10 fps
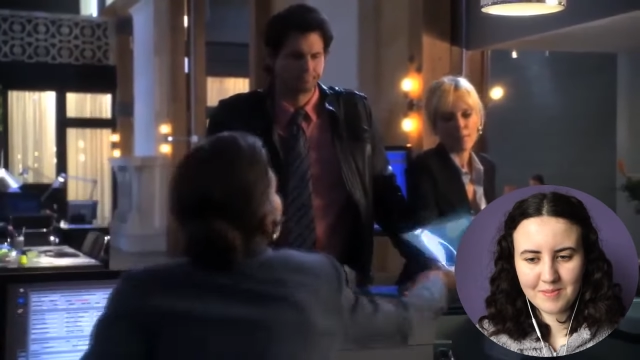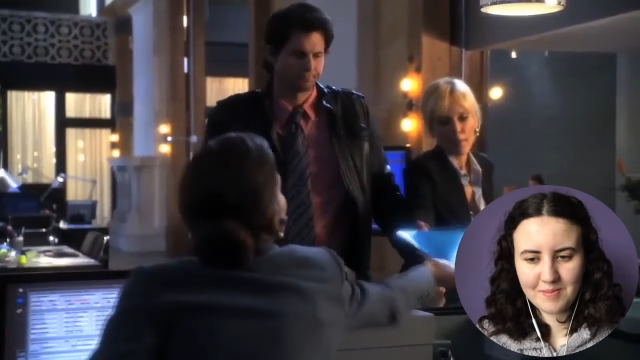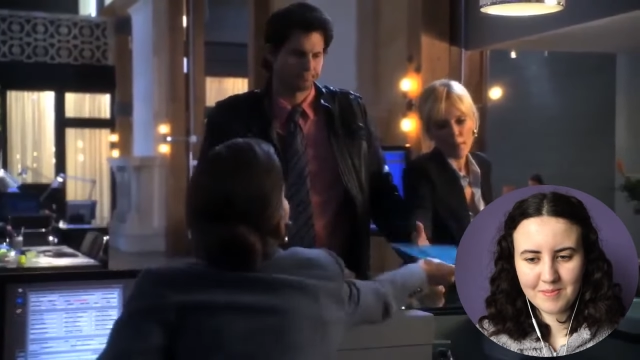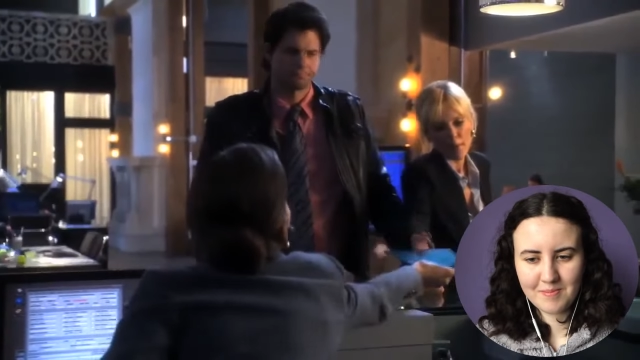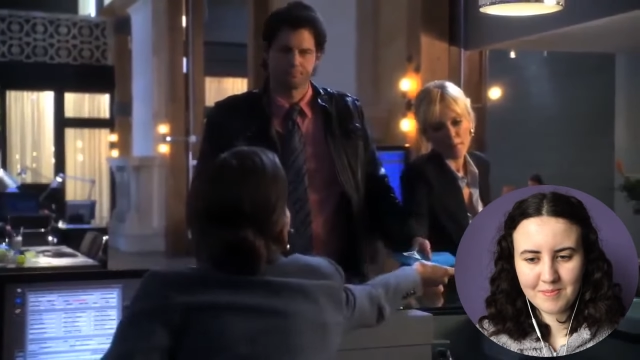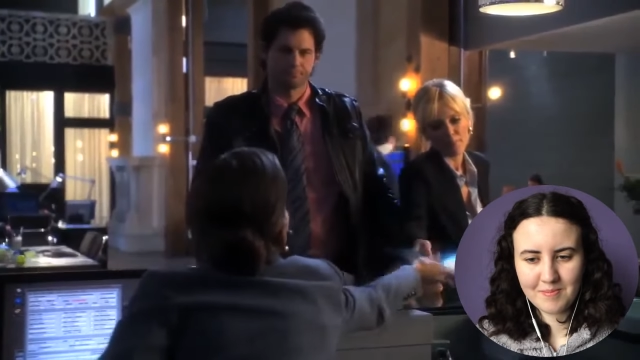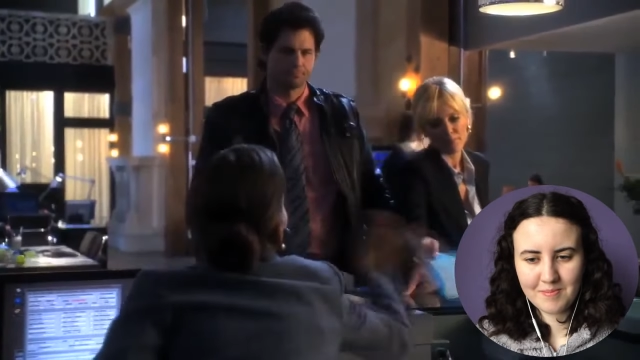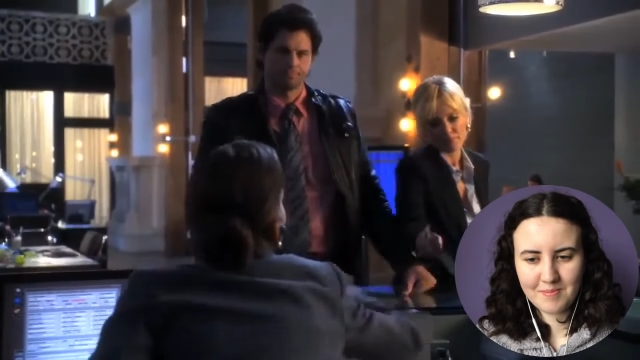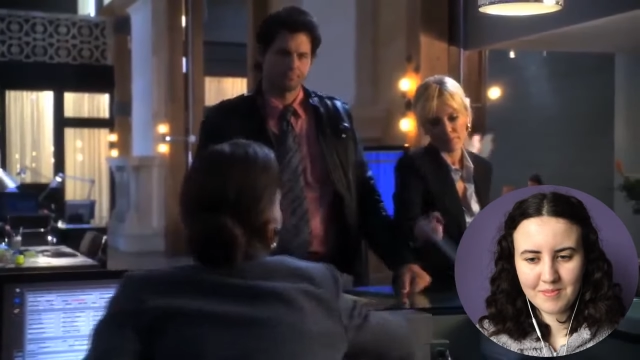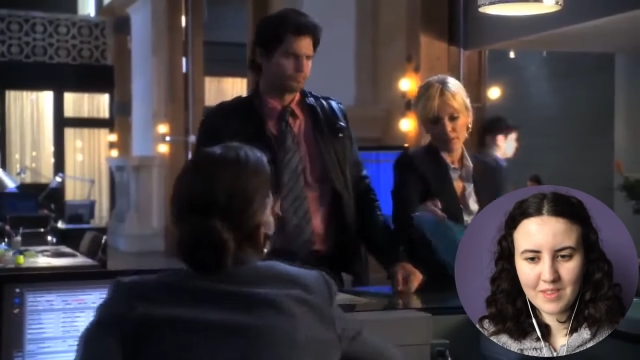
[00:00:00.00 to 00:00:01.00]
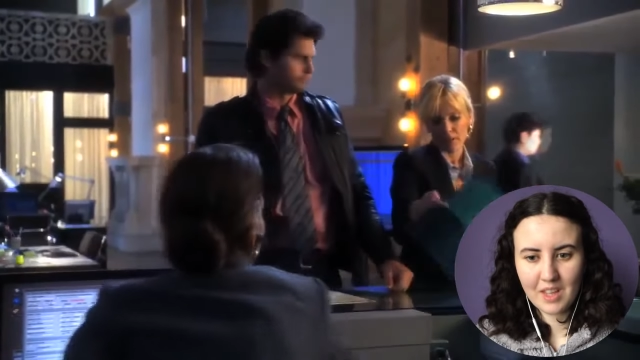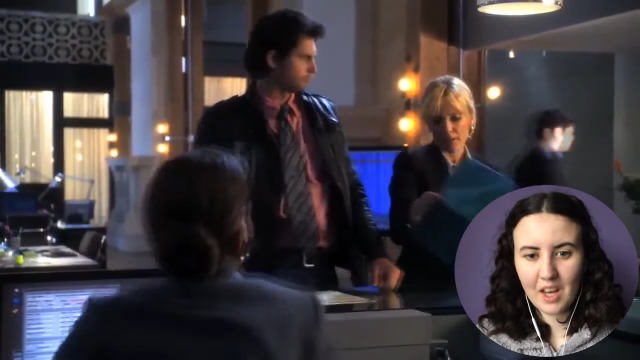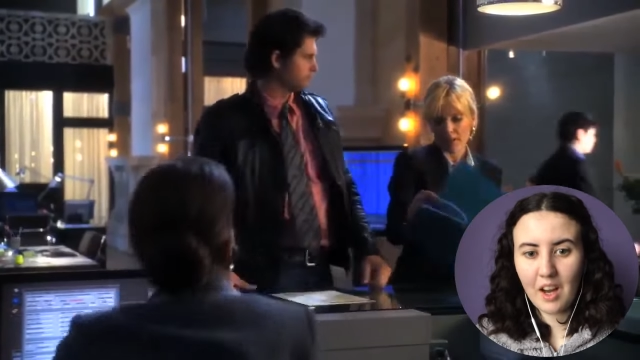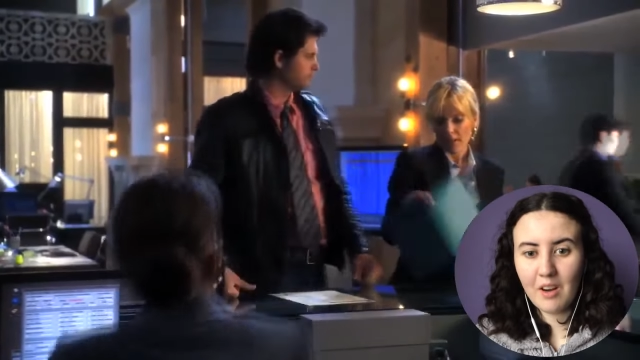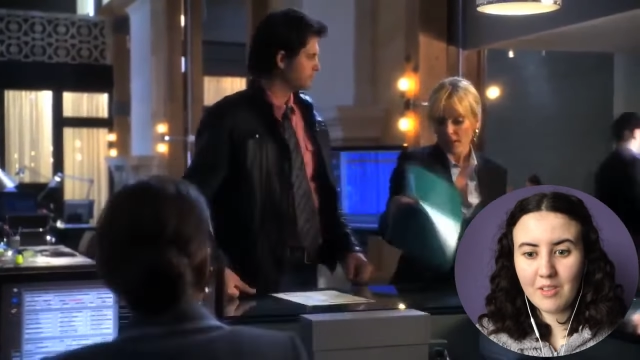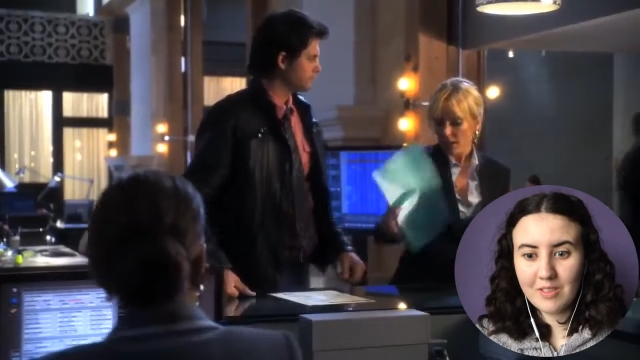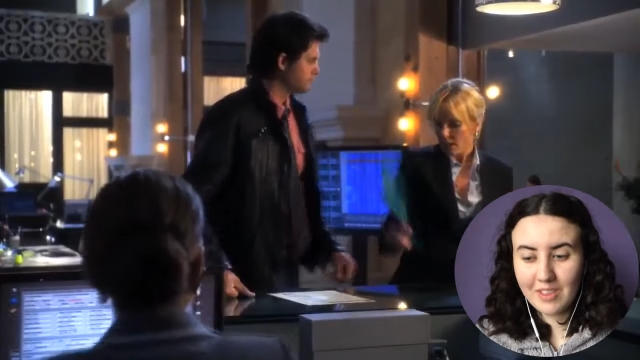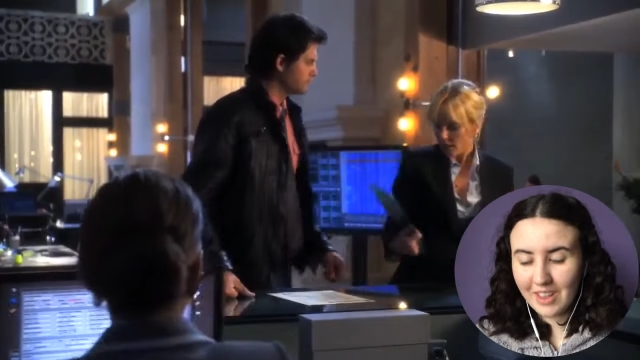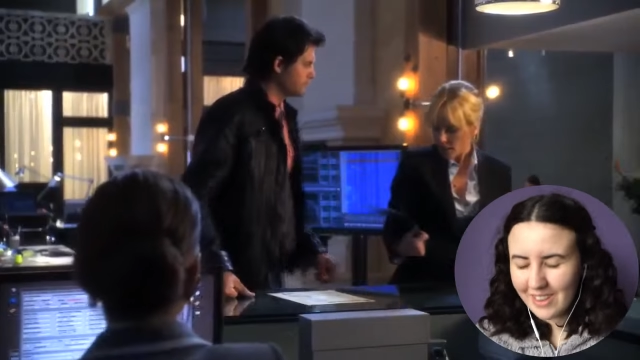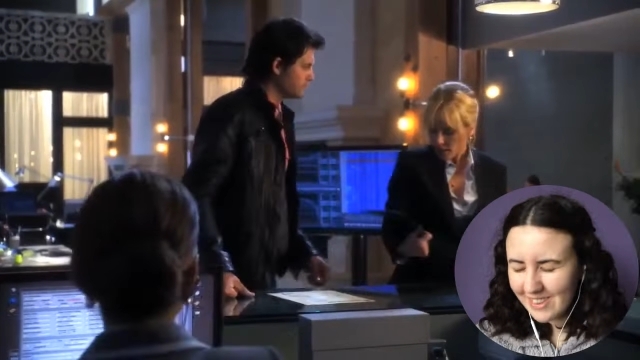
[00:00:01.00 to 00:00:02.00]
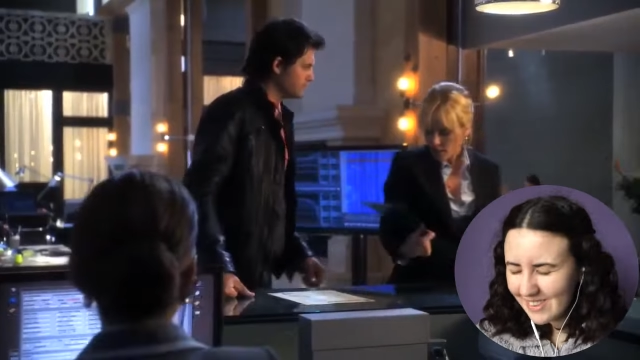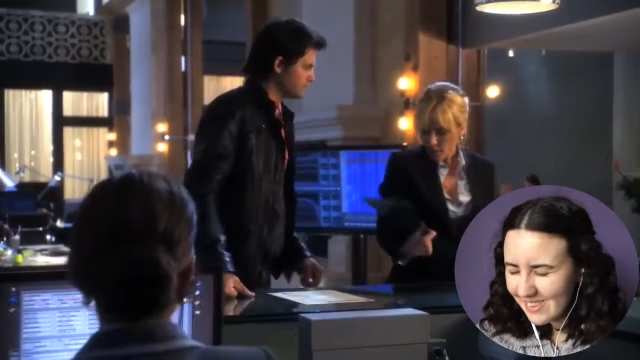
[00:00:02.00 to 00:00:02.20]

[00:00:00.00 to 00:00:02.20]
Speaker 1: I'm Emma. Oh no.